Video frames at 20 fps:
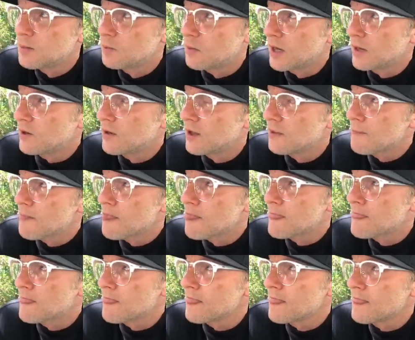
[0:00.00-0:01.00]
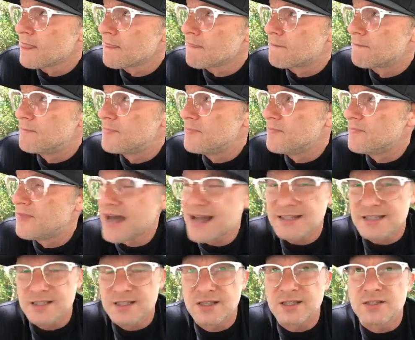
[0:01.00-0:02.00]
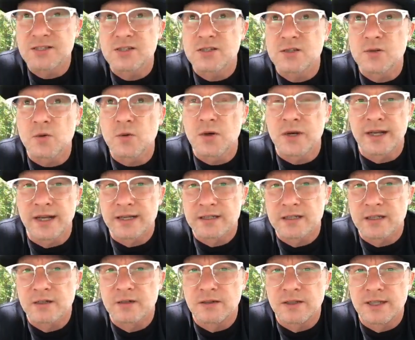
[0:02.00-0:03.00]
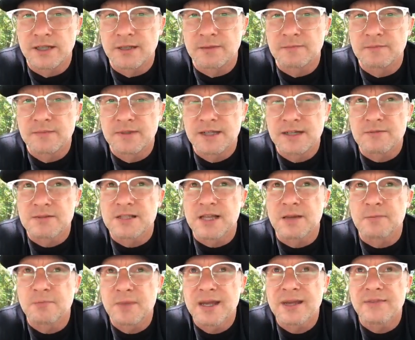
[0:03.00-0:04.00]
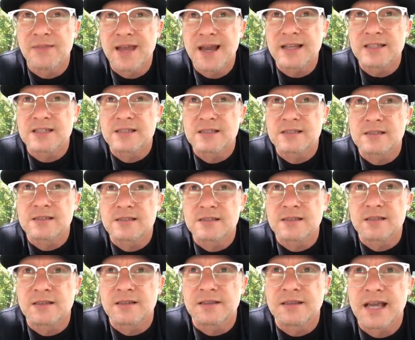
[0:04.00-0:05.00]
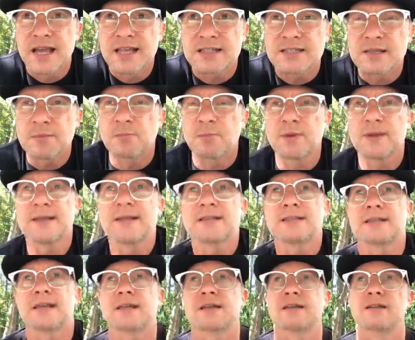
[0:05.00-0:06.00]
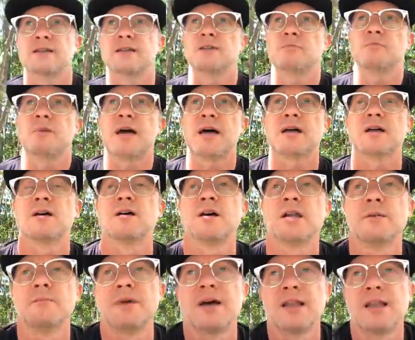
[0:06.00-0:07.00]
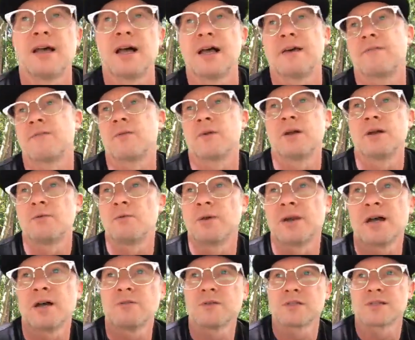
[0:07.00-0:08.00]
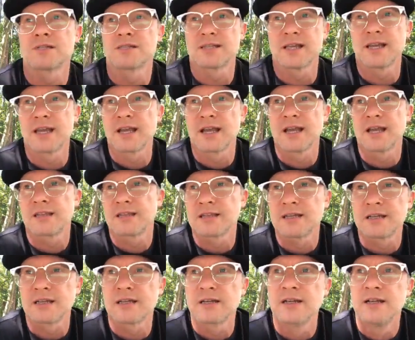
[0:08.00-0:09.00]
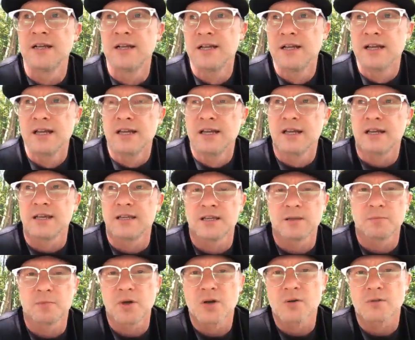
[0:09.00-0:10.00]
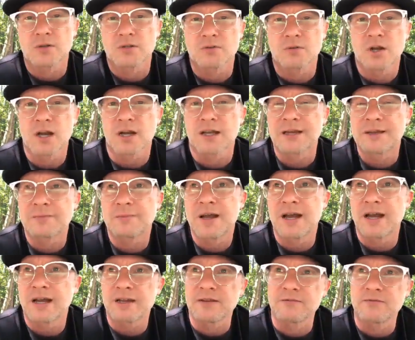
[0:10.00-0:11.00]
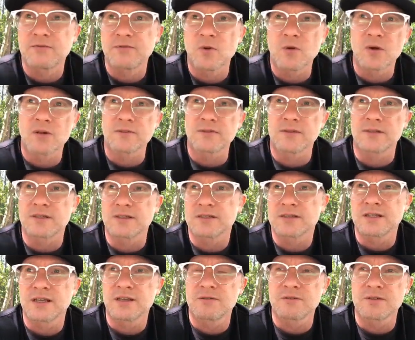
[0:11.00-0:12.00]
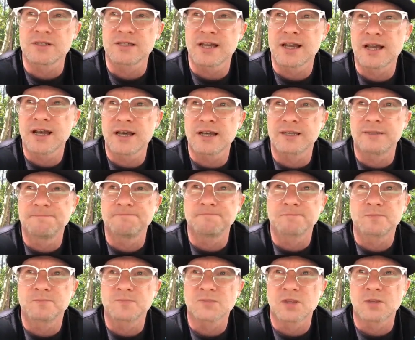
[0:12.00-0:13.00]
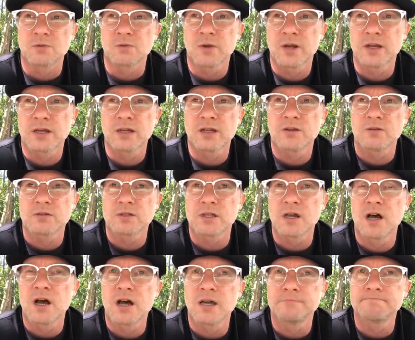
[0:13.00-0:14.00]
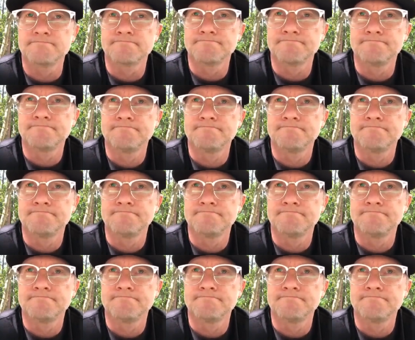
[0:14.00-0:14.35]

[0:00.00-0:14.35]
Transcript: But that's the story I told him. I was like, man, that's a place I can look back on in my life, where when I was sitting out there and the boat was rocking back and forth and the sun was out and the radio was on.